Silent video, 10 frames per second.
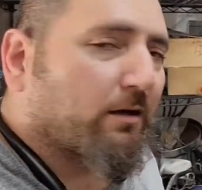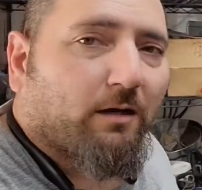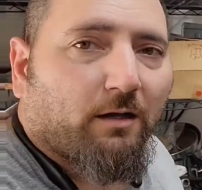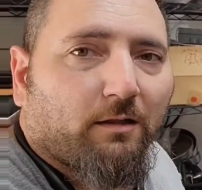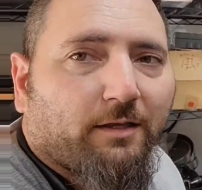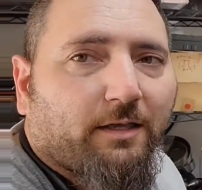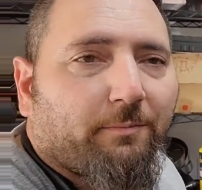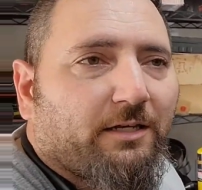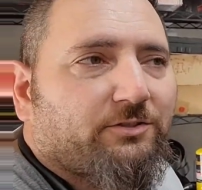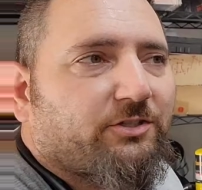like I
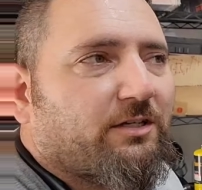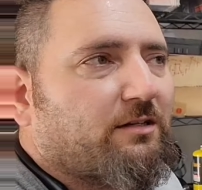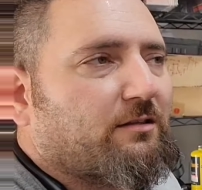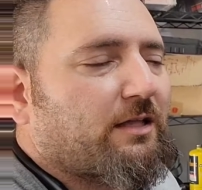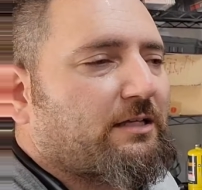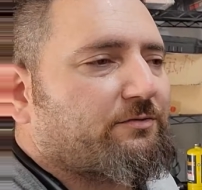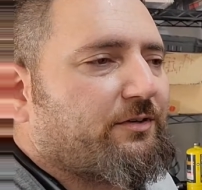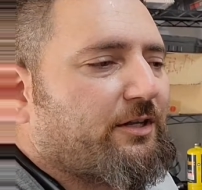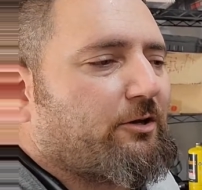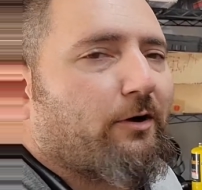mentioned in the last
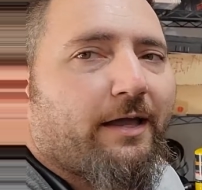video,